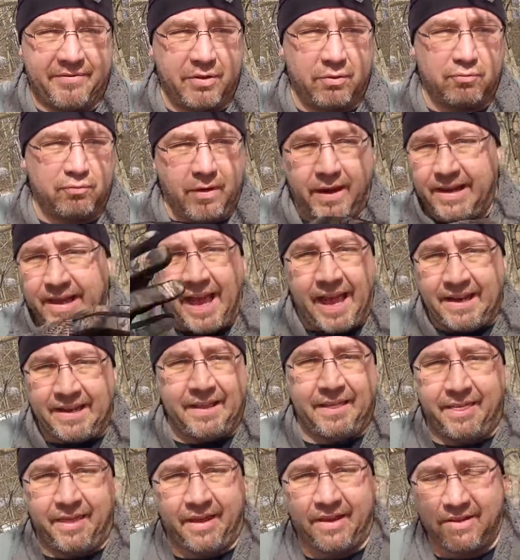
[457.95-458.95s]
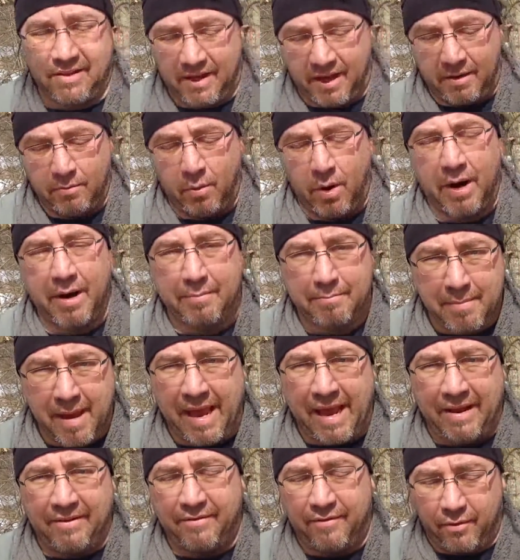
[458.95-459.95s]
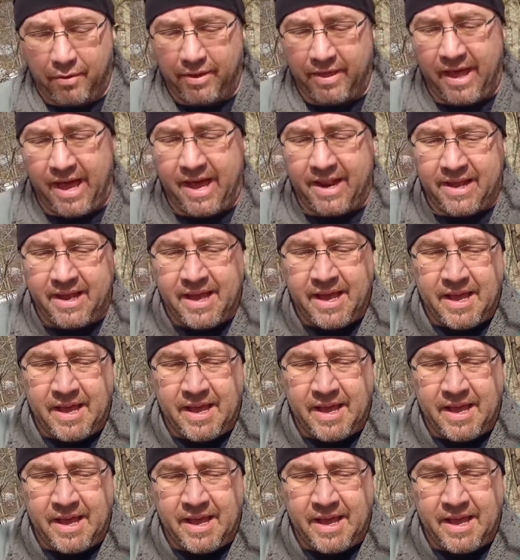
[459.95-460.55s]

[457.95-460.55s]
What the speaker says: to rig anything. I want it made for that.